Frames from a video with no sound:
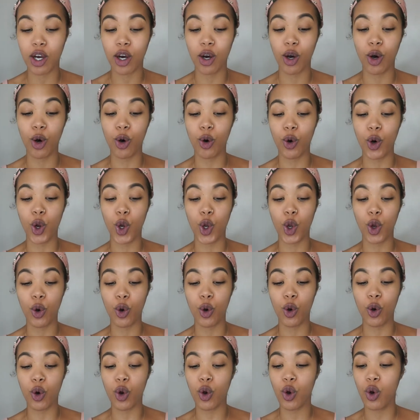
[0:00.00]
Hold
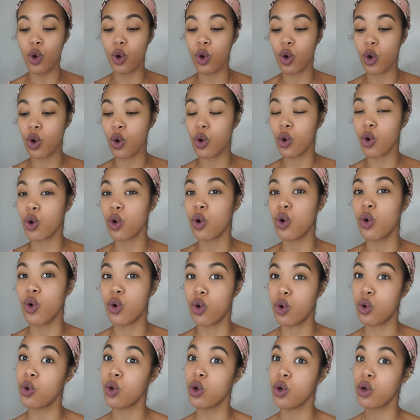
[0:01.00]

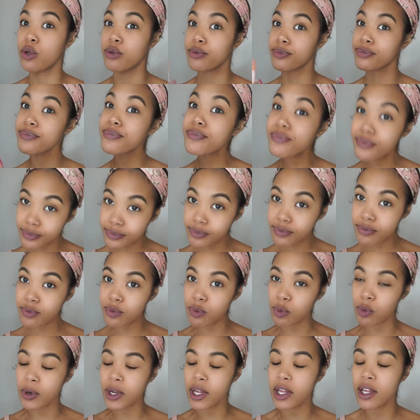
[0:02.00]
on.
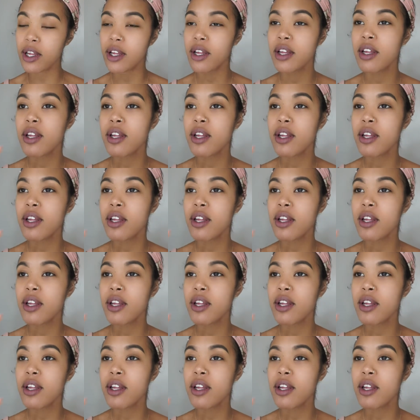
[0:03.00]
Wait.